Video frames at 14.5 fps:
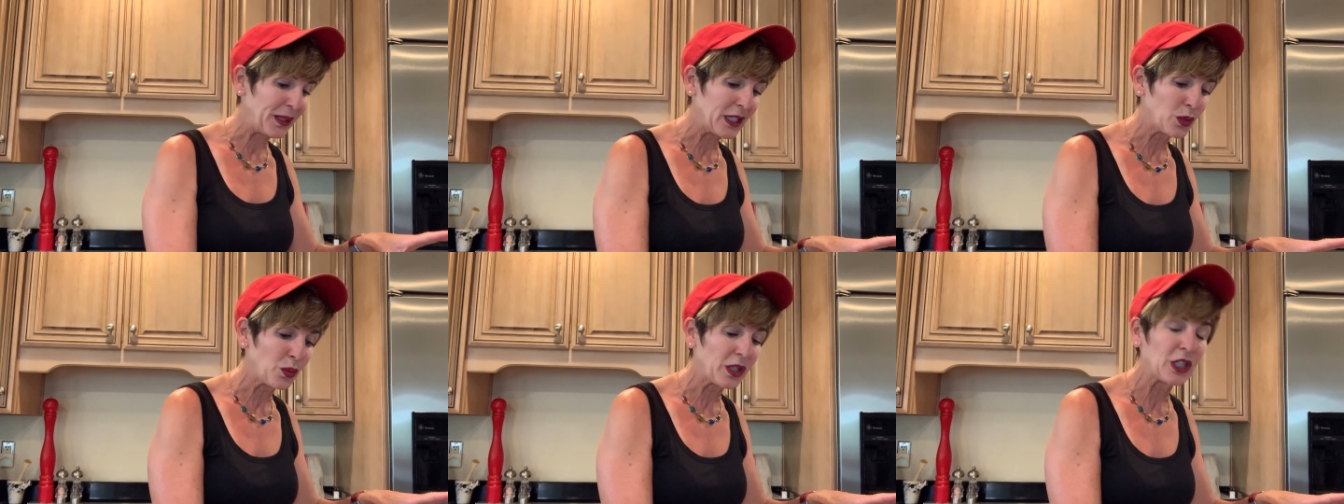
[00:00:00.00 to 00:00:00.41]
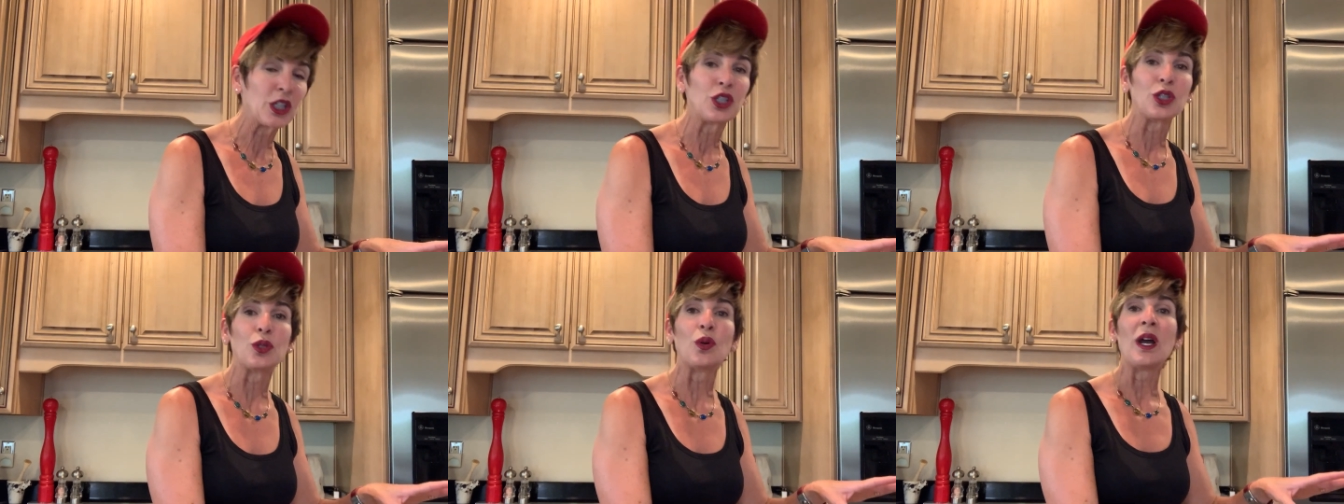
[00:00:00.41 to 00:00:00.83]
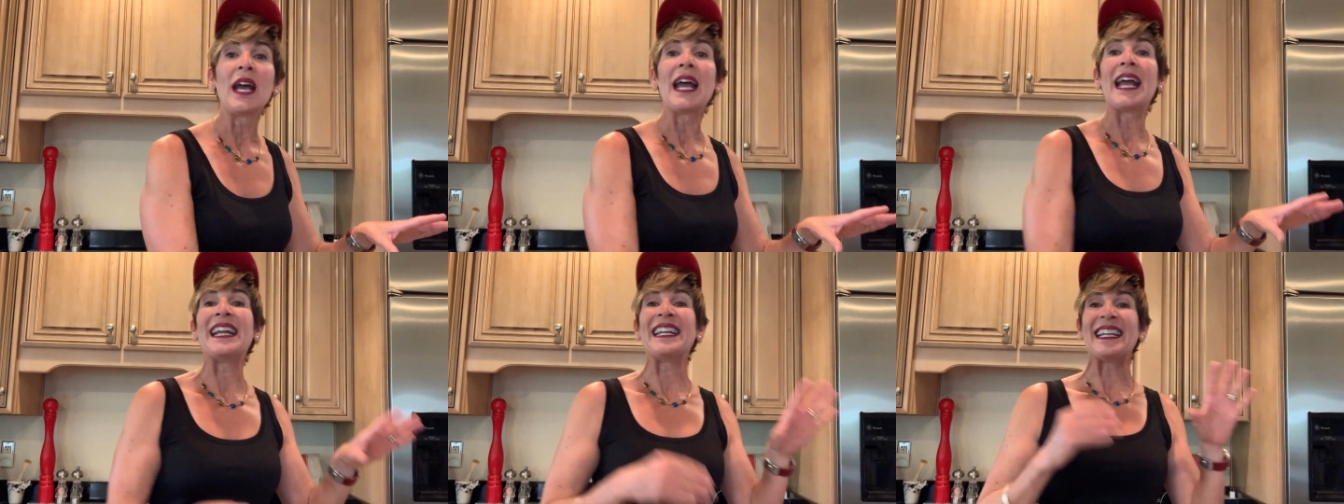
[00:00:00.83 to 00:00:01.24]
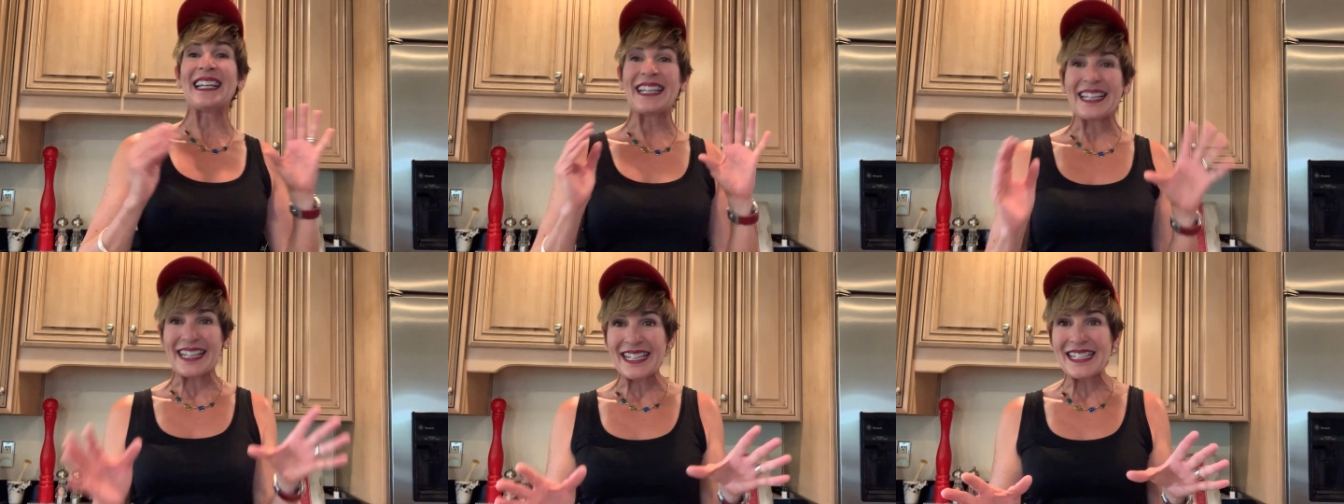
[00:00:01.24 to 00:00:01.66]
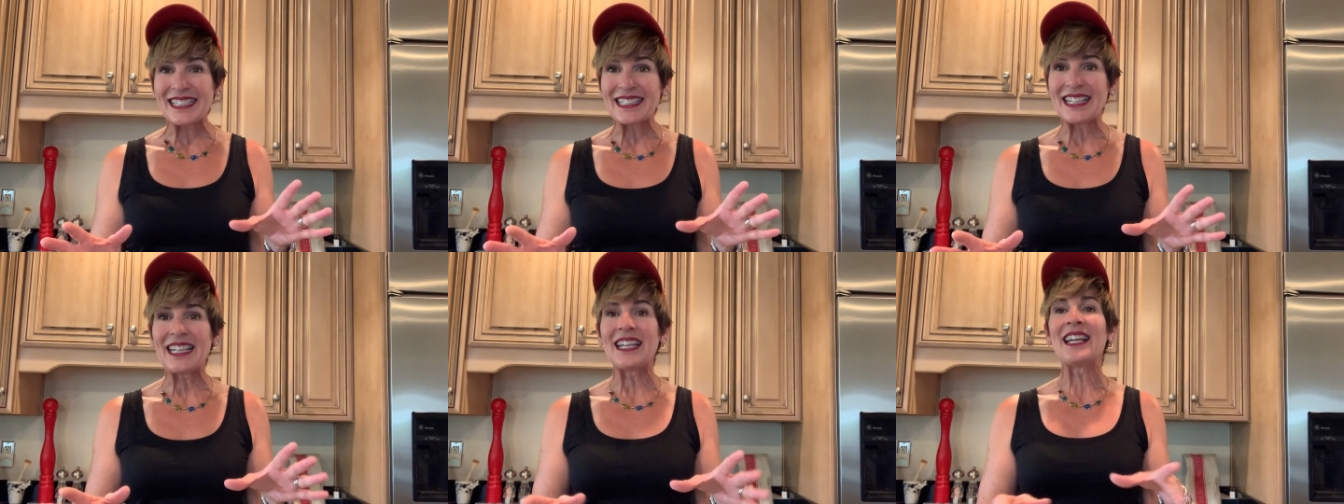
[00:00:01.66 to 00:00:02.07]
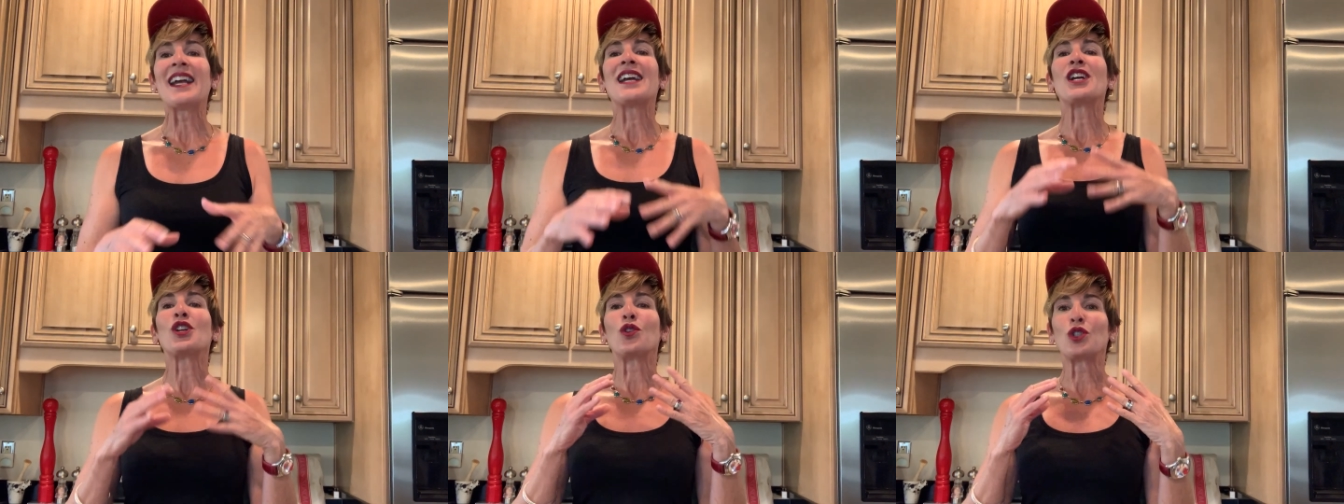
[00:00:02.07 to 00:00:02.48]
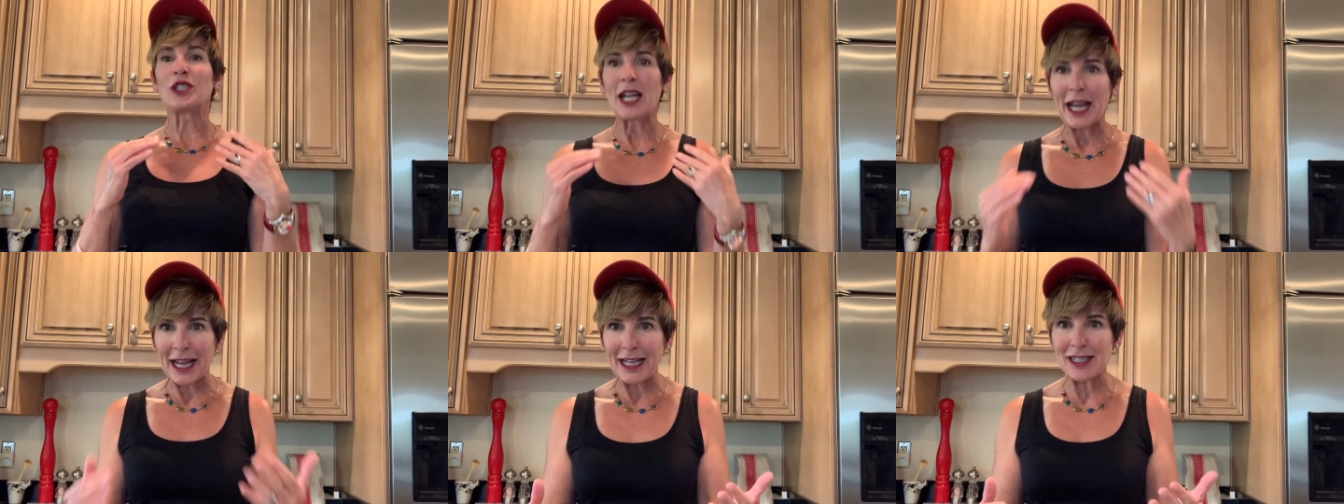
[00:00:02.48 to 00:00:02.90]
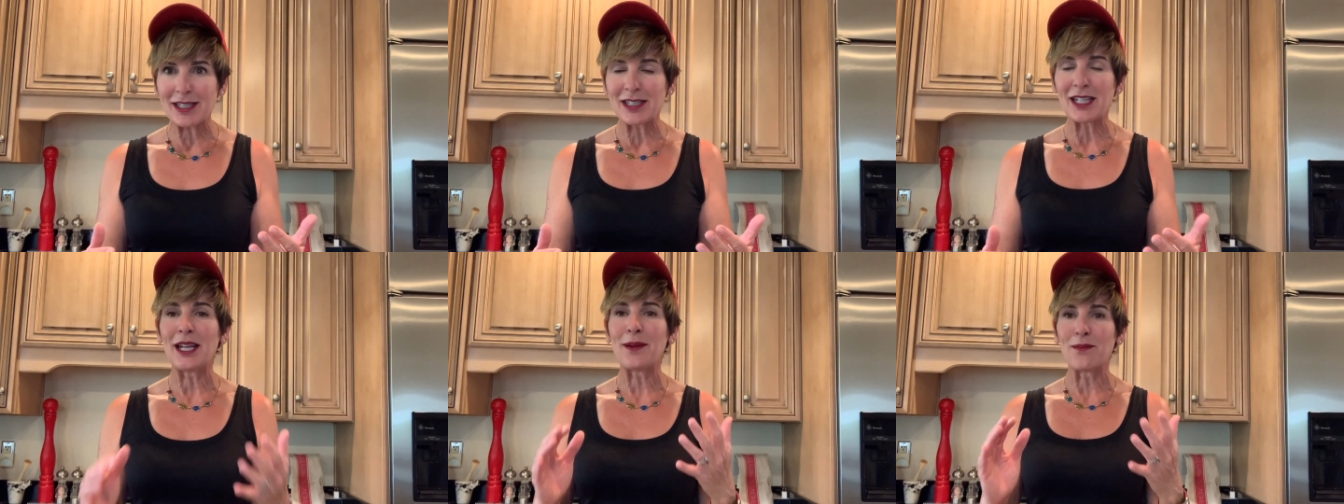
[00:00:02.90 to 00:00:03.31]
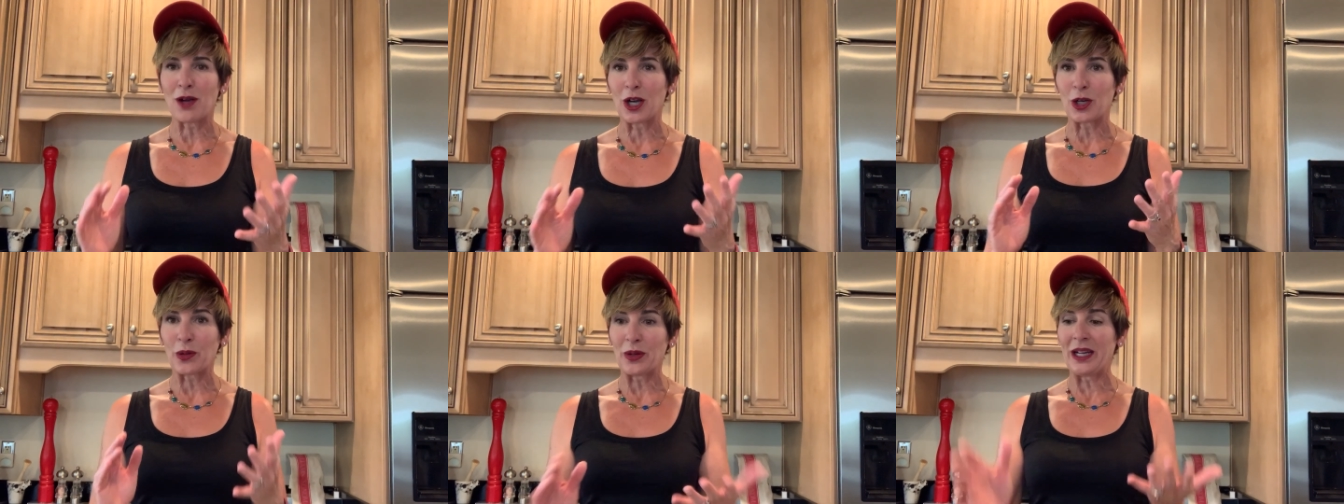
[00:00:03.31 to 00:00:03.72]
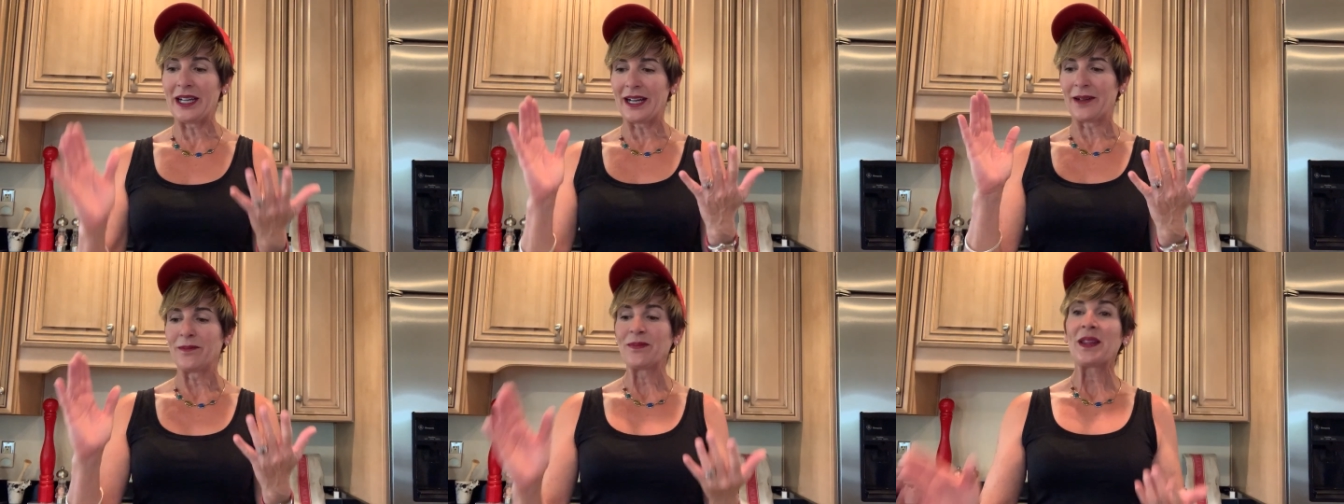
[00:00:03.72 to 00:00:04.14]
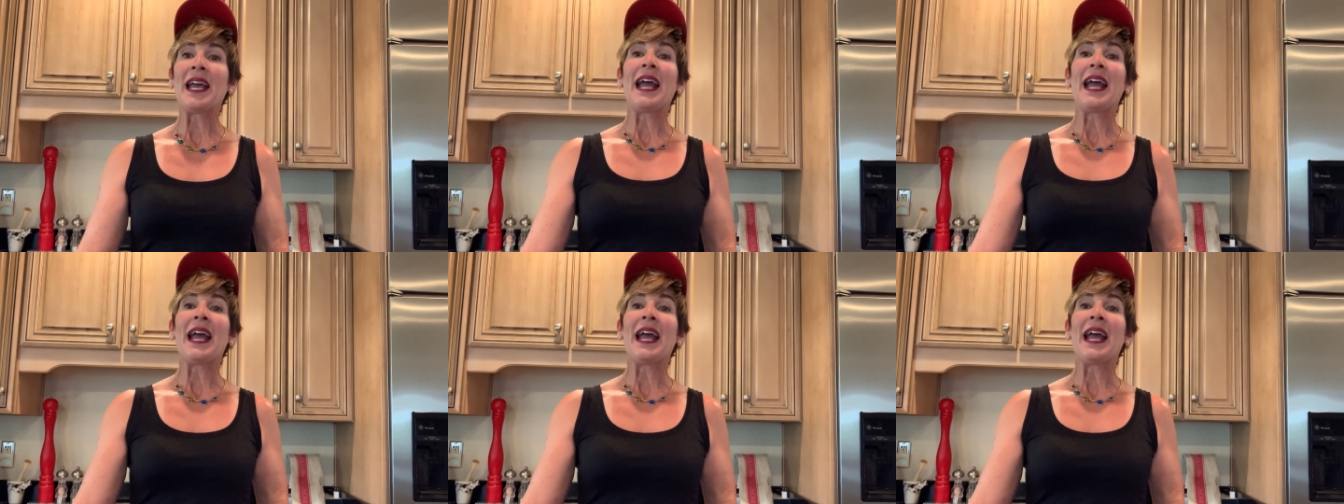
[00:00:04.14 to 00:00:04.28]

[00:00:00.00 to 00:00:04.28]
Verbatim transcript: because we're gonna do an easy, tasty margarita.